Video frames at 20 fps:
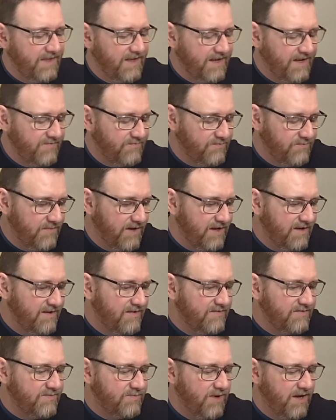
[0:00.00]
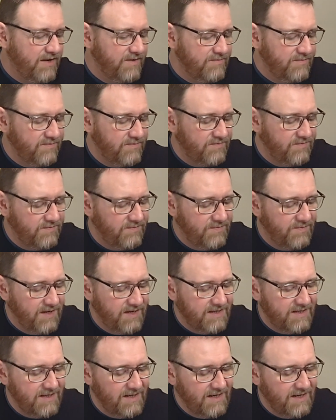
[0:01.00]
I've spent
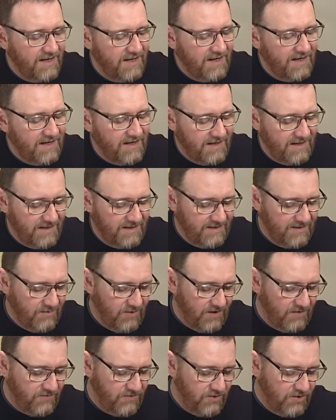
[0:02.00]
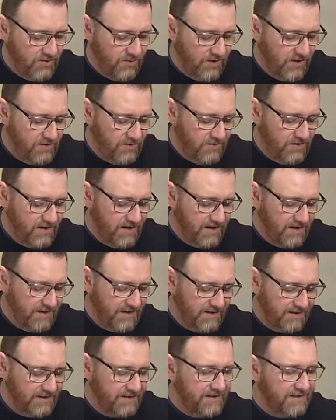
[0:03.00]
basically quite a few quid on
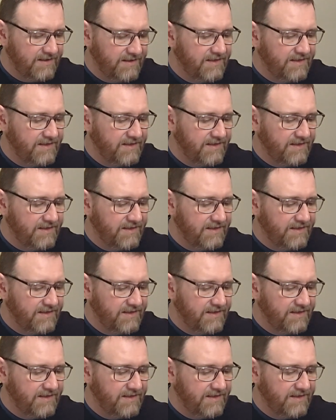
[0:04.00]
a